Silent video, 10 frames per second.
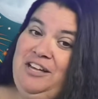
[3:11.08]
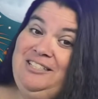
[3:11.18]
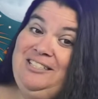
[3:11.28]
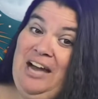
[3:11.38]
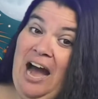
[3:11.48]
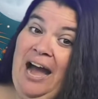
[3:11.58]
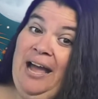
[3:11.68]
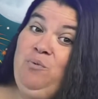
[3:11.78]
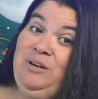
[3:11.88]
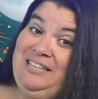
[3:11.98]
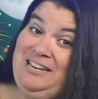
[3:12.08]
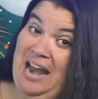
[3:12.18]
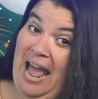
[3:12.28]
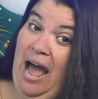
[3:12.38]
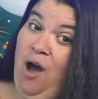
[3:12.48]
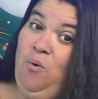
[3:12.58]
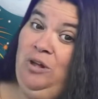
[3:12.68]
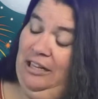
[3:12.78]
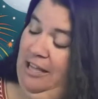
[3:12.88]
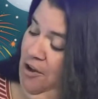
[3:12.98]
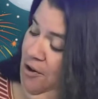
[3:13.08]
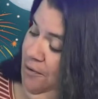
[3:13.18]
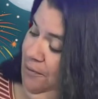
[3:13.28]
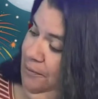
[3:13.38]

sky was now clear.